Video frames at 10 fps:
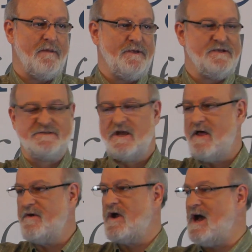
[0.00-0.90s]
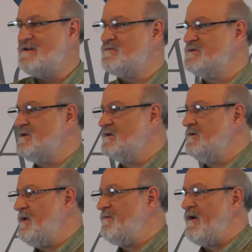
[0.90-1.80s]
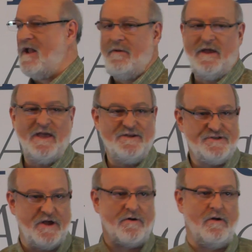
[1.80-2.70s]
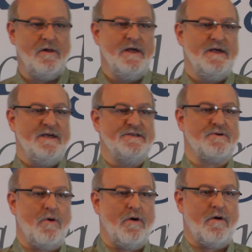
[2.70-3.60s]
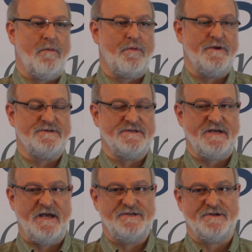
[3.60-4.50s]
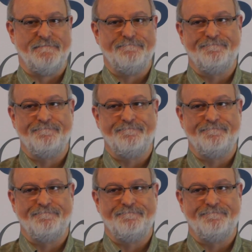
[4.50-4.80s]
because the other Gospels look to be following, in general, his order of presentation.